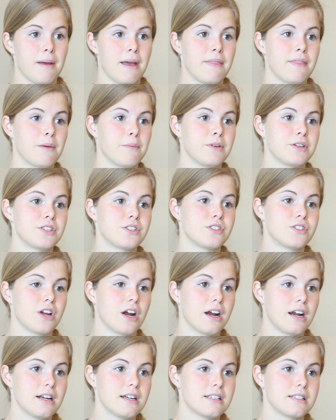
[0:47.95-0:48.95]
And then we
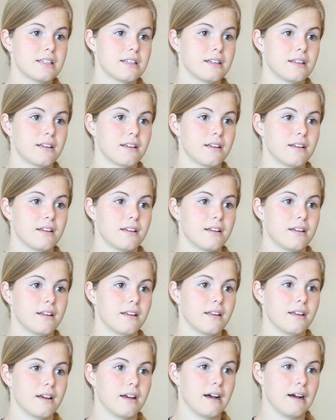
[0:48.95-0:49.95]
start.
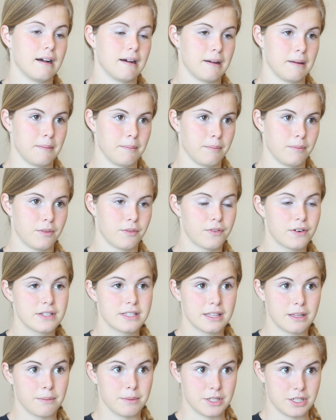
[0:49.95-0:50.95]
The
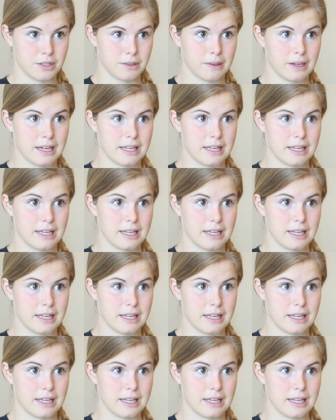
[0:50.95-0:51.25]
first thing that we do